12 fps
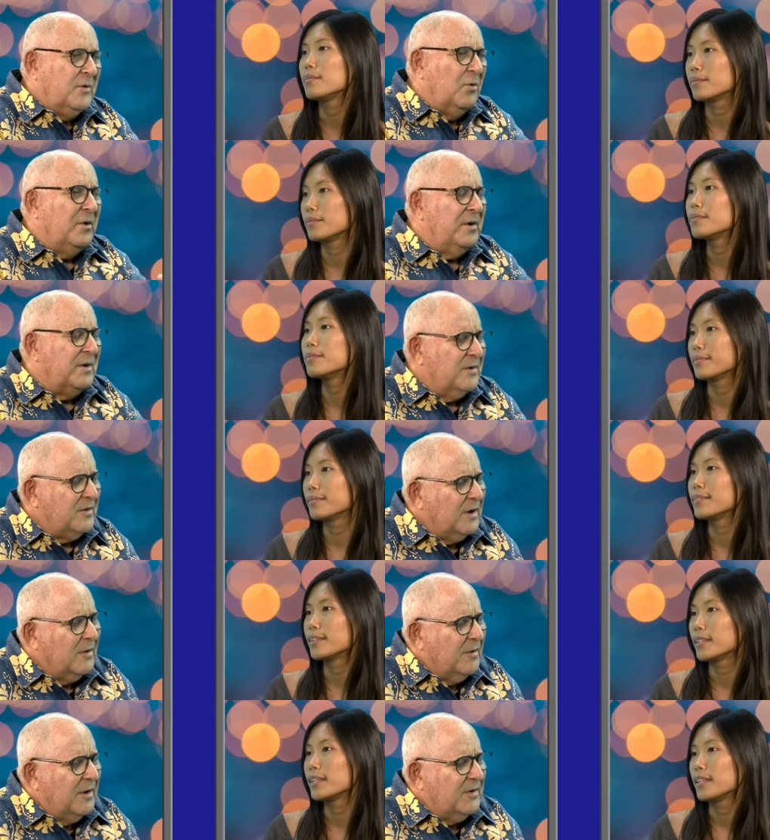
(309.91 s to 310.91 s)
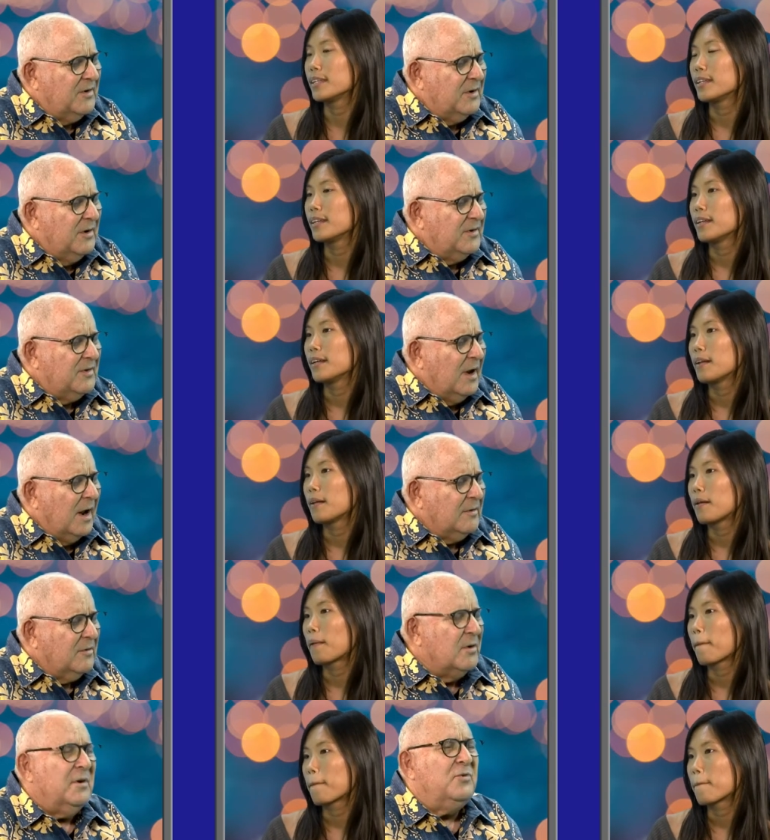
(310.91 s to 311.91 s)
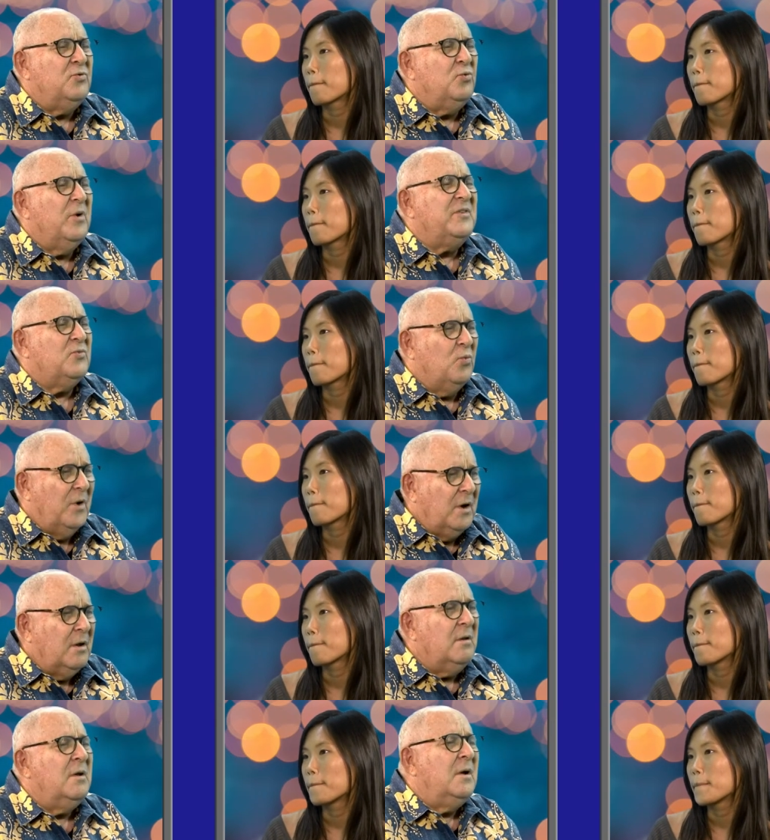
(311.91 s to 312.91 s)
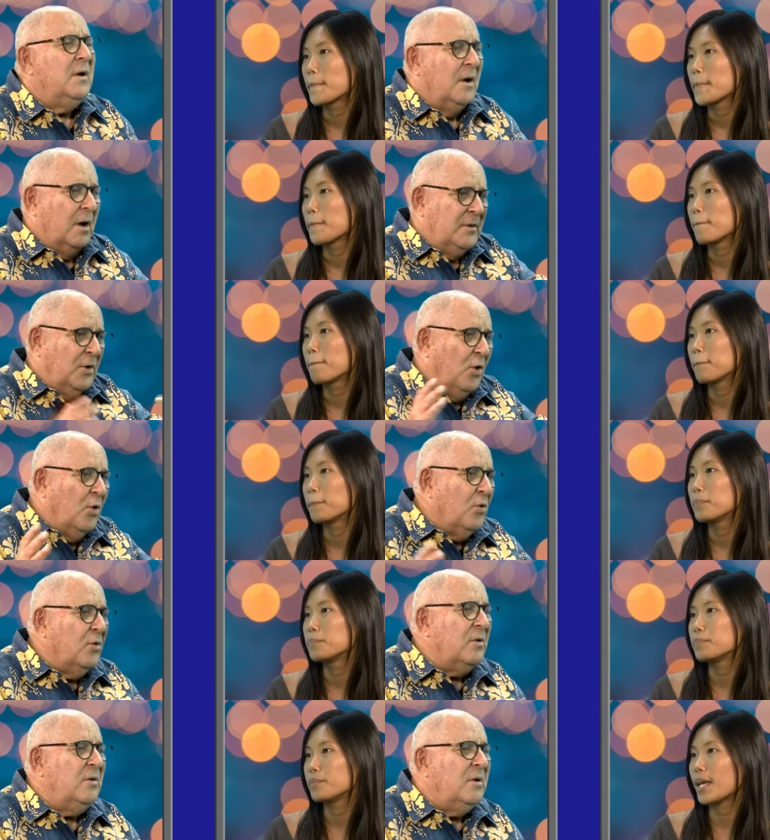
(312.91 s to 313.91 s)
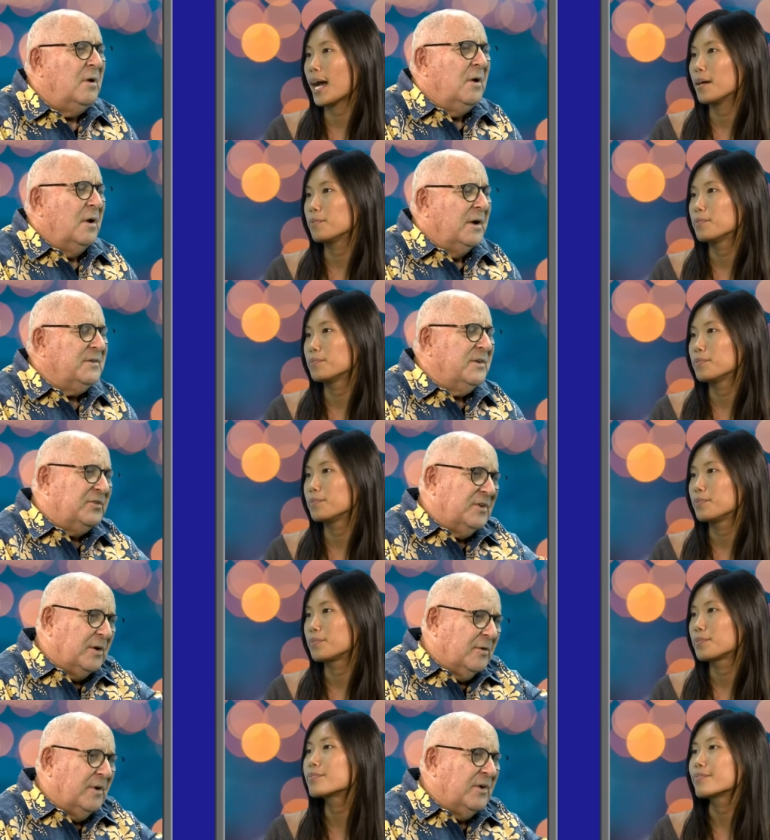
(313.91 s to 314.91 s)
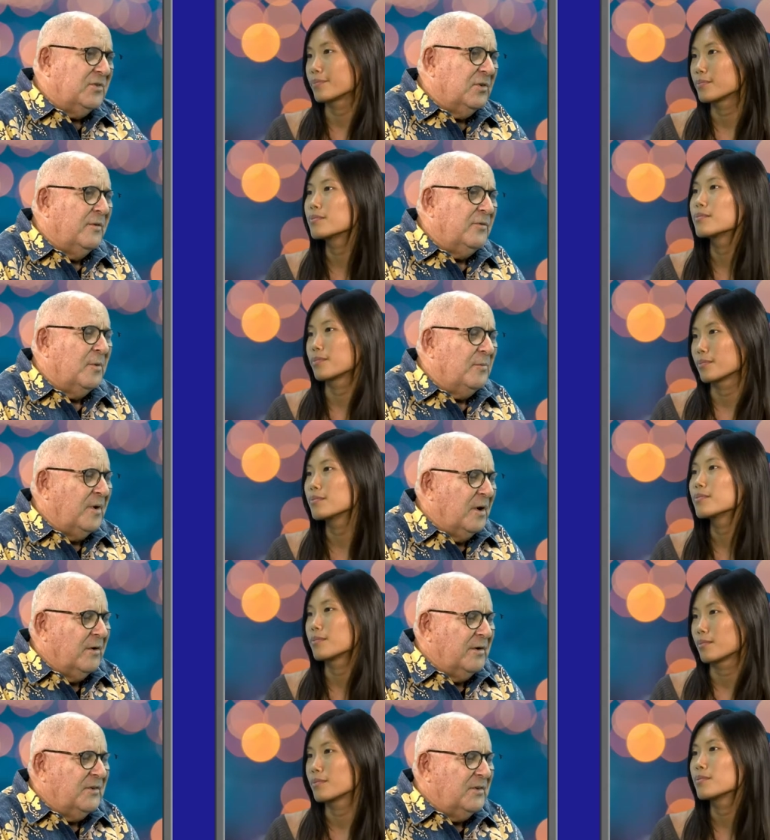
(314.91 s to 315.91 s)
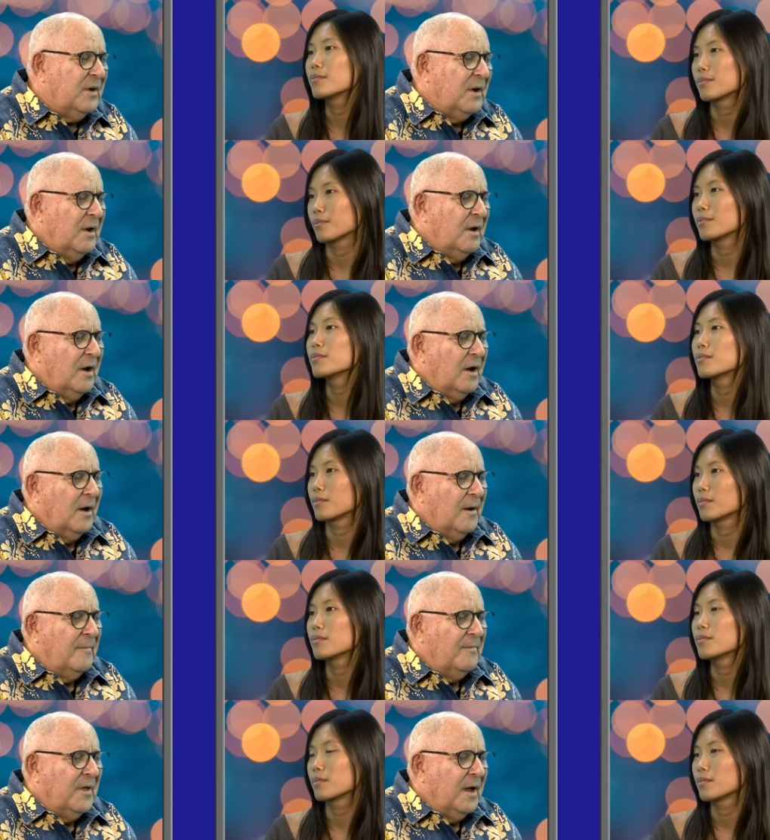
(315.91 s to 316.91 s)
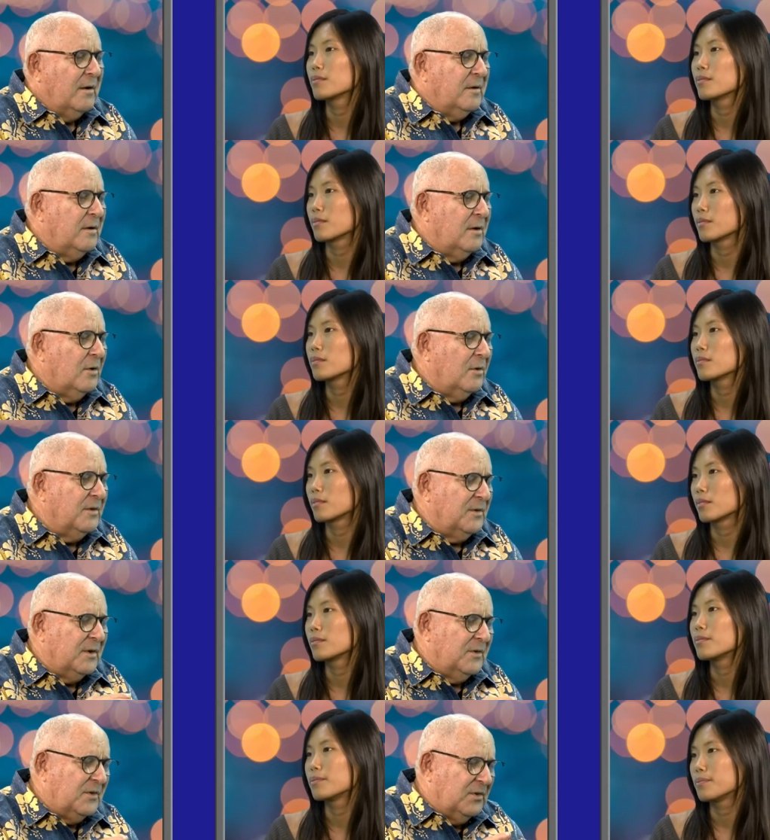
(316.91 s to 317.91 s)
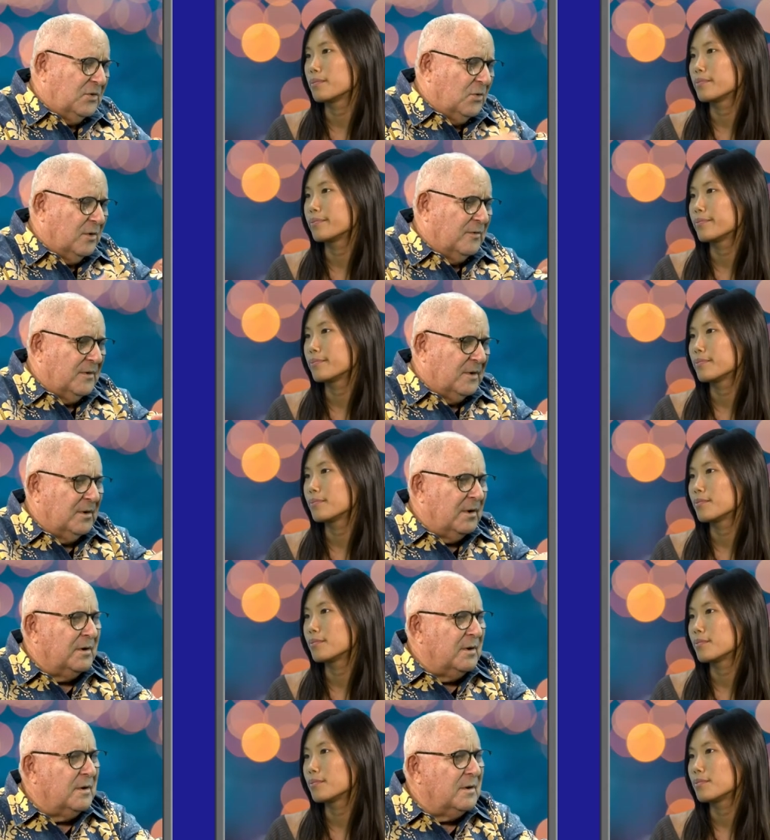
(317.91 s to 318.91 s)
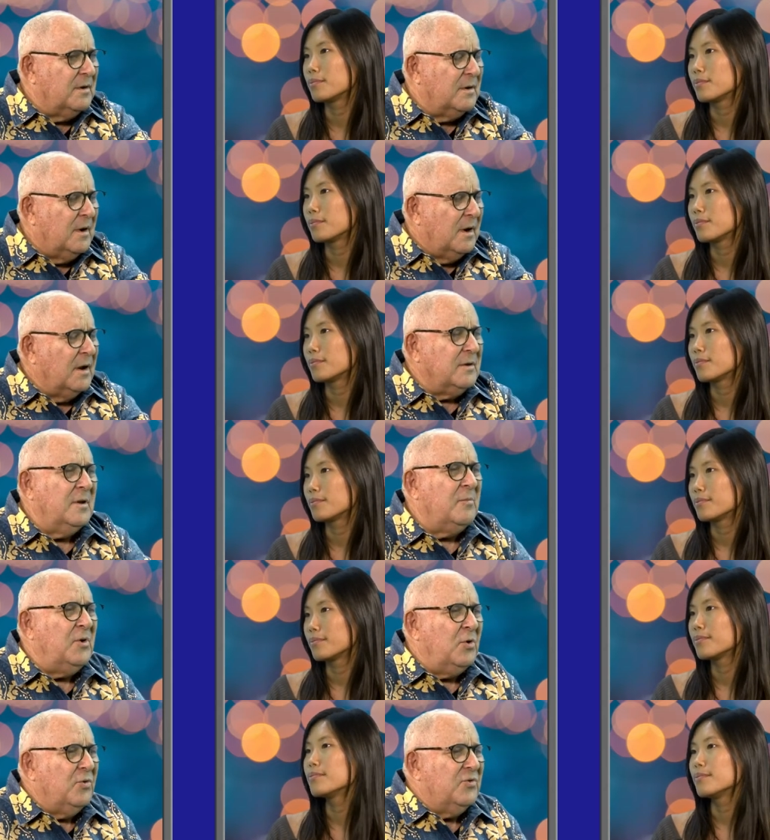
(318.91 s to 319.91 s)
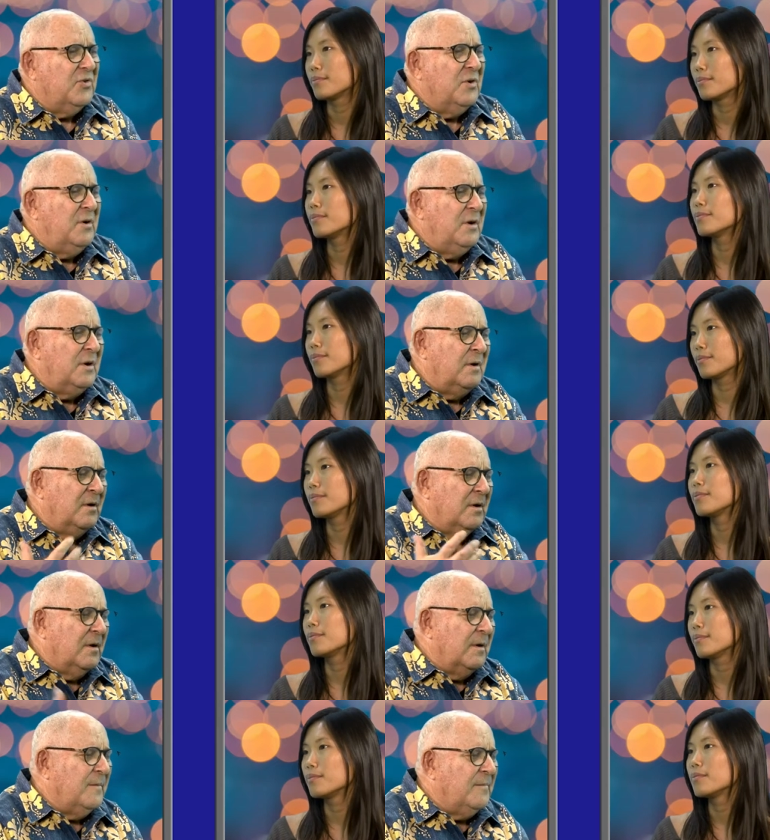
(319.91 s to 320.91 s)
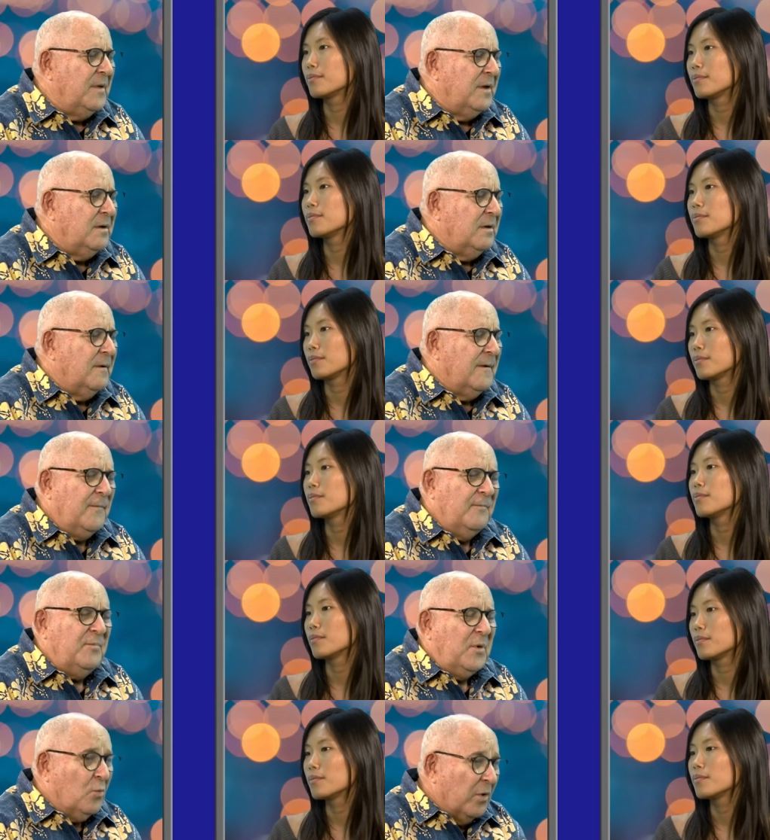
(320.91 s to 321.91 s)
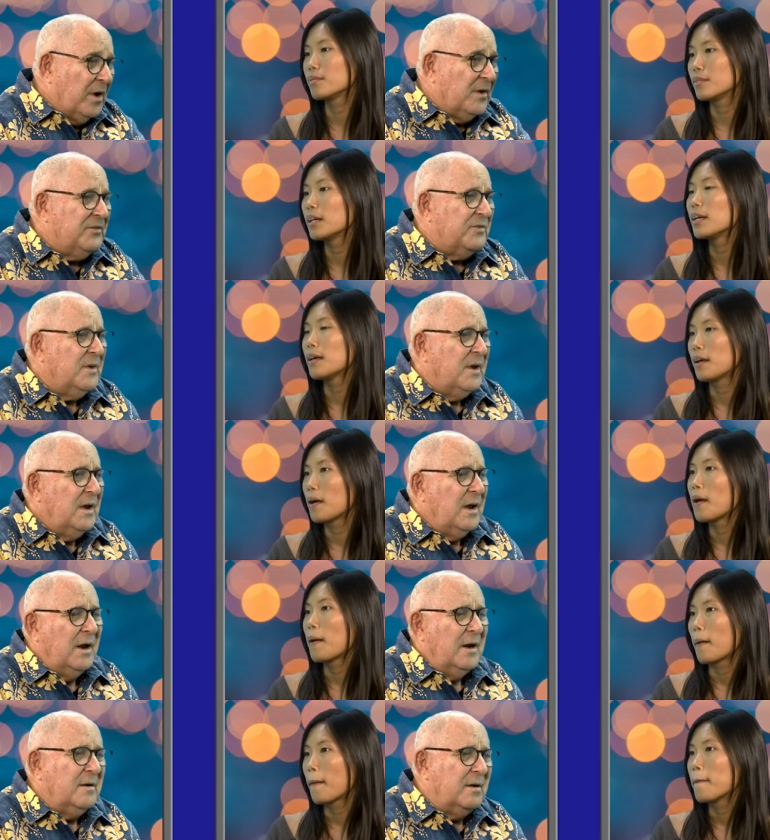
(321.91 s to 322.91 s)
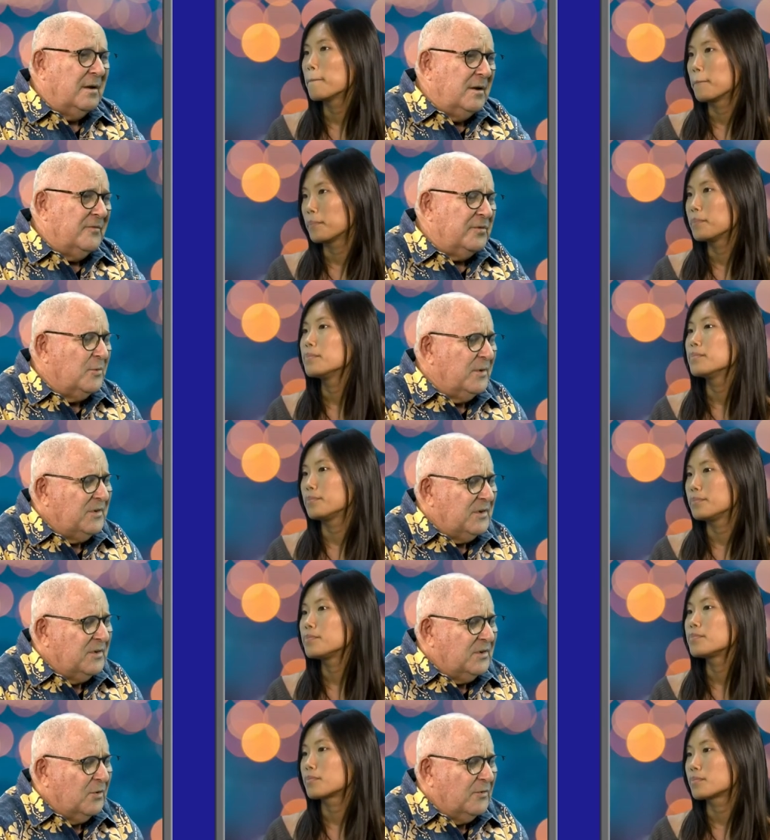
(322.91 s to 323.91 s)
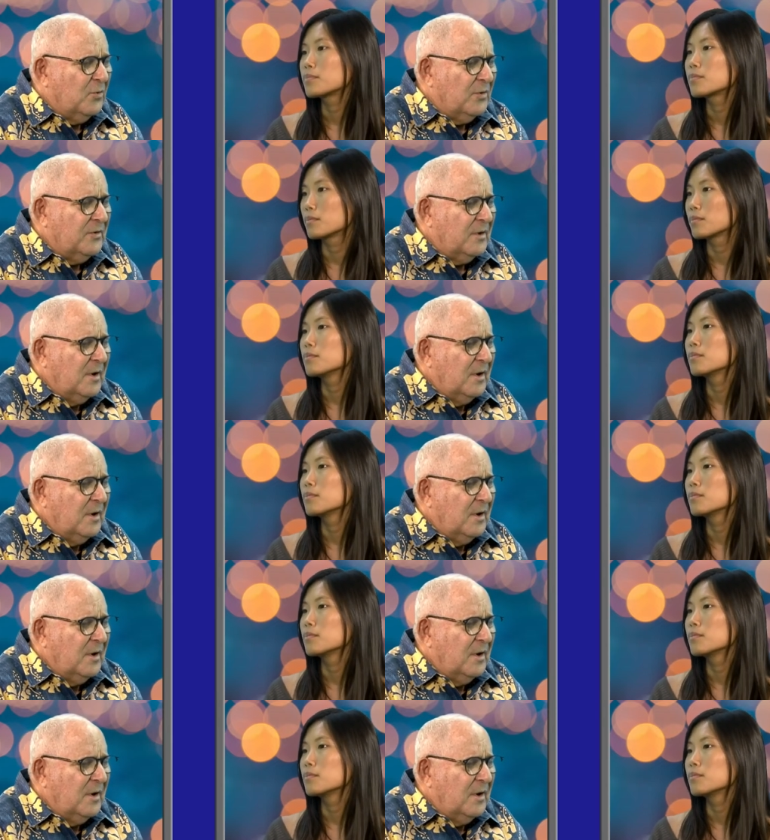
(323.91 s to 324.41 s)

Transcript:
Speaker 1: your generation, is not going to do as well on the whole yeah. as the generation of your parents um, that you know there's a sort of a, a, a diminution in uh, in um, in wealth and uh, influence and so forth.